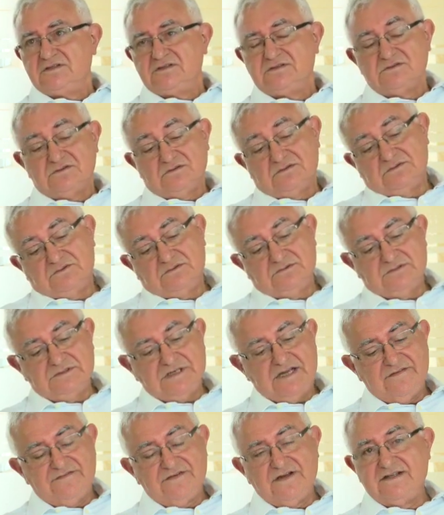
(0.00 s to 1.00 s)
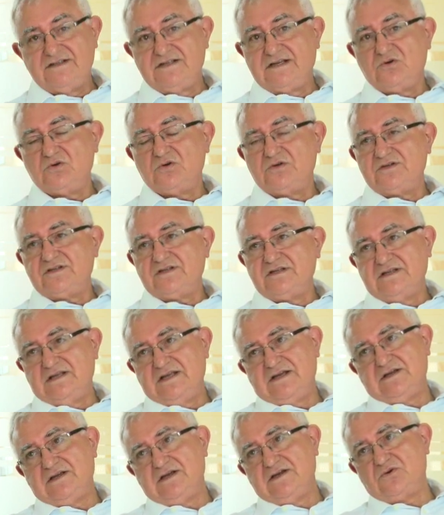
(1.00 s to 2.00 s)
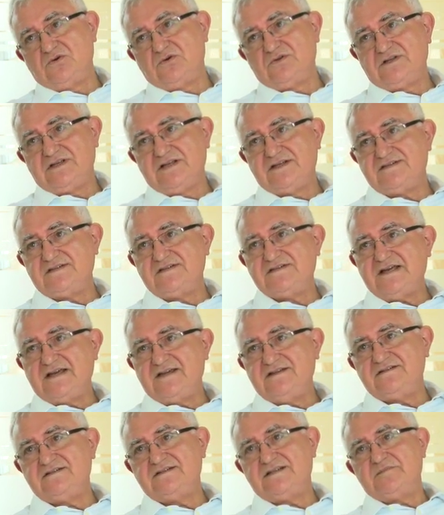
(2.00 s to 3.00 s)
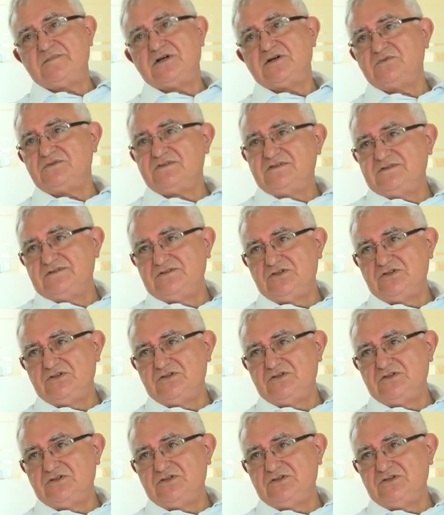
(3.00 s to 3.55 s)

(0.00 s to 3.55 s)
we have had a court case decided about